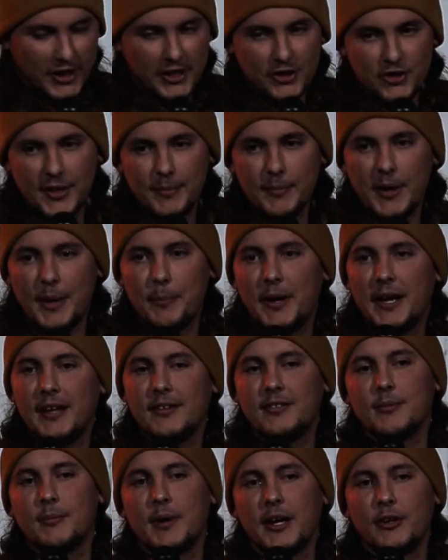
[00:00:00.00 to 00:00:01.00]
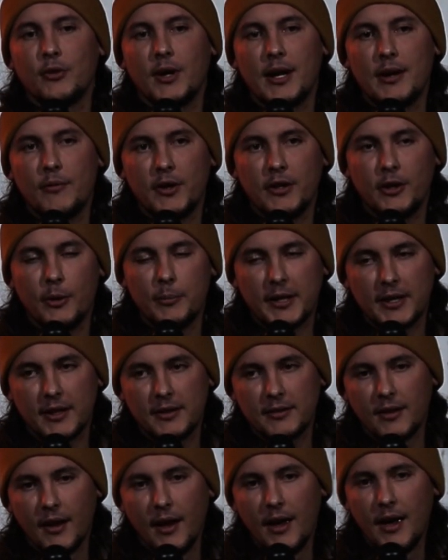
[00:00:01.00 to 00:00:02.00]
I shit my pants in my driveway, though,
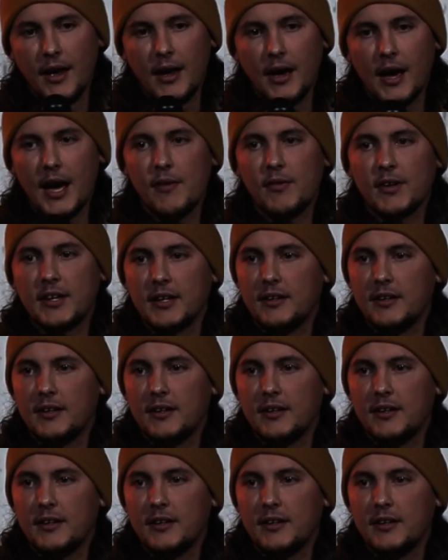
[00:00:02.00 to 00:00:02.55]
because I have a